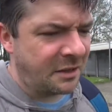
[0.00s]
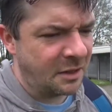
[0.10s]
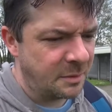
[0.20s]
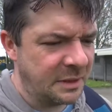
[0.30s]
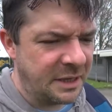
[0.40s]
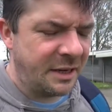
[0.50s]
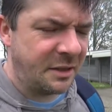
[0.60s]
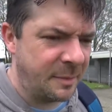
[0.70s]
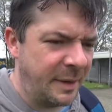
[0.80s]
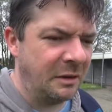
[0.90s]
talked with
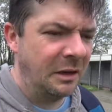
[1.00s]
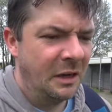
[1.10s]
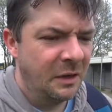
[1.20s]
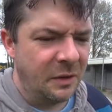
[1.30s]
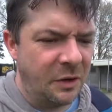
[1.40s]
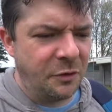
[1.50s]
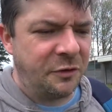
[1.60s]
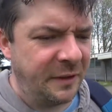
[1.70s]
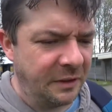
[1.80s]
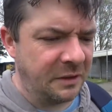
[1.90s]
Dennis about the new
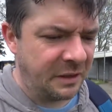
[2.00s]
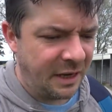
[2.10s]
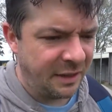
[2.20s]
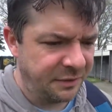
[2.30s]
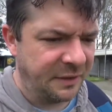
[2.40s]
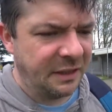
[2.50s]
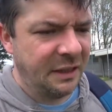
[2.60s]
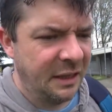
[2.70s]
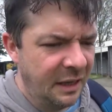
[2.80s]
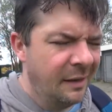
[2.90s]
field stuff, and
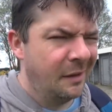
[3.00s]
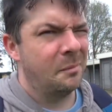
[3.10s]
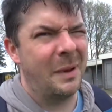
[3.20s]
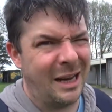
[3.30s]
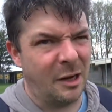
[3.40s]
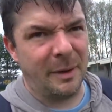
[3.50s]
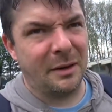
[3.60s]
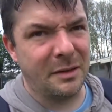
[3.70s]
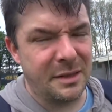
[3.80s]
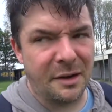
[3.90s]
may come out
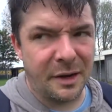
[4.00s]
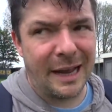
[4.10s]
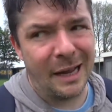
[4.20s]
on Saturday.